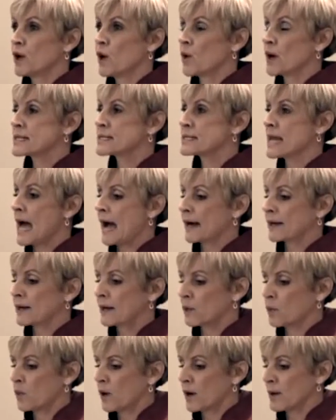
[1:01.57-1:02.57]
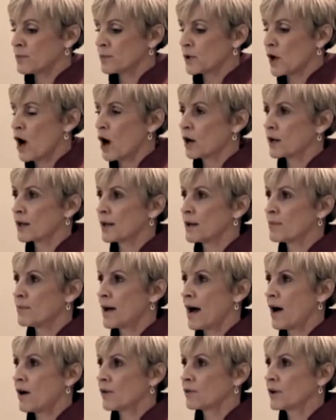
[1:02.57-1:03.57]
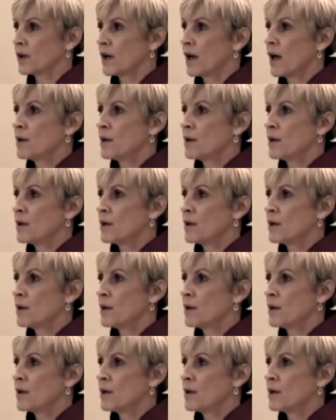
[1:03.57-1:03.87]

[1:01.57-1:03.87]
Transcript: know exactly what I'm talking about,